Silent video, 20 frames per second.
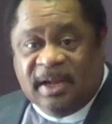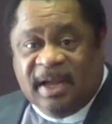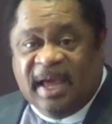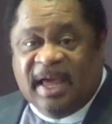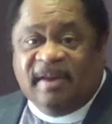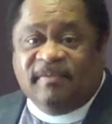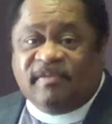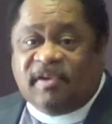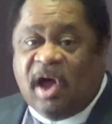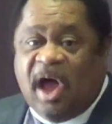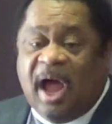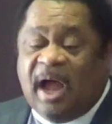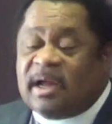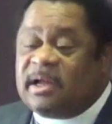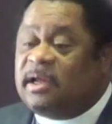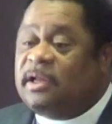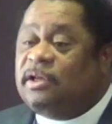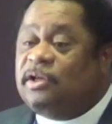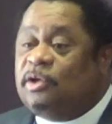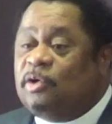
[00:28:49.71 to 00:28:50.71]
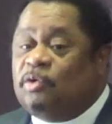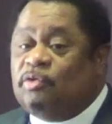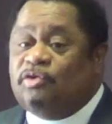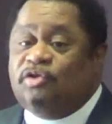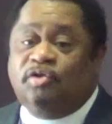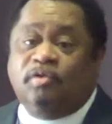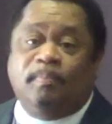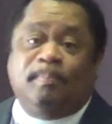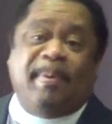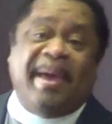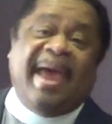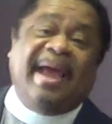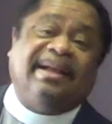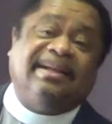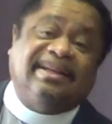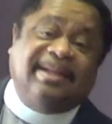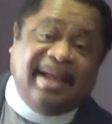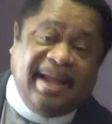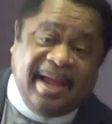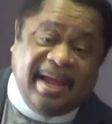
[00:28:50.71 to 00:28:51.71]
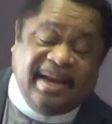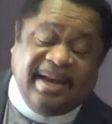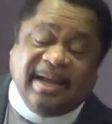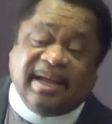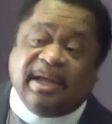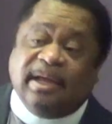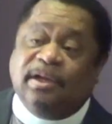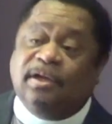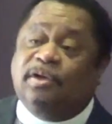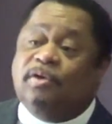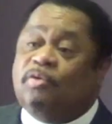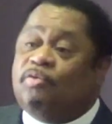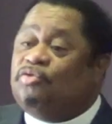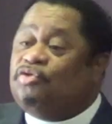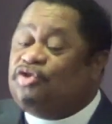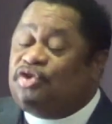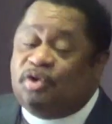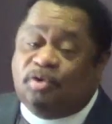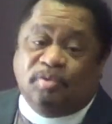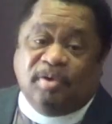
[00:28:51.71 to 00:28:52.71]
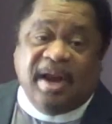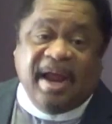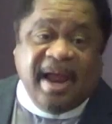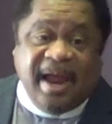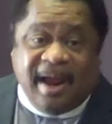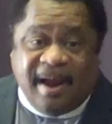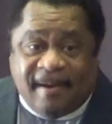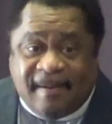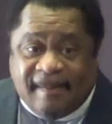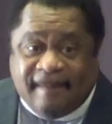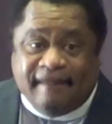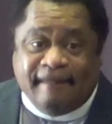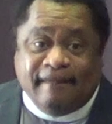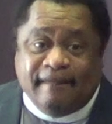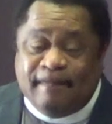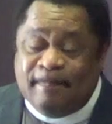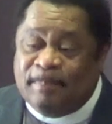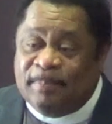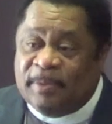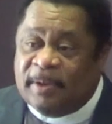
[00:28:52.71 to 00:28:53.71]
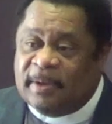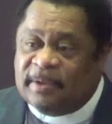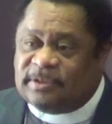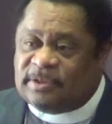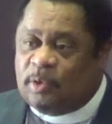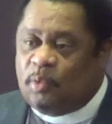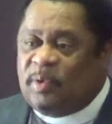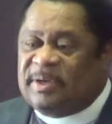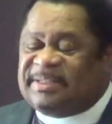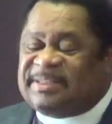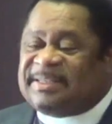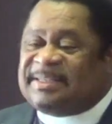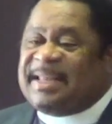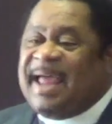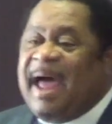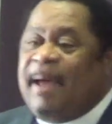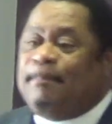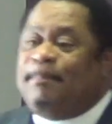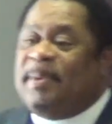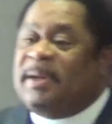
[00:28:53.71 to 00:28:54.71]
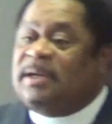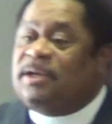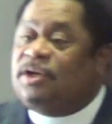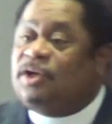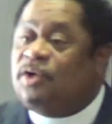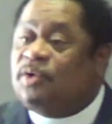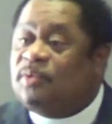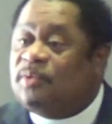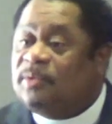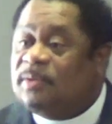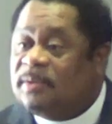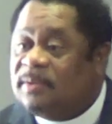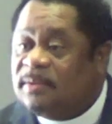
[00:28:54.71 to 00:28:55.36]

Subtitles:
And if God can use you back then, he can use you now. So what's stopping you?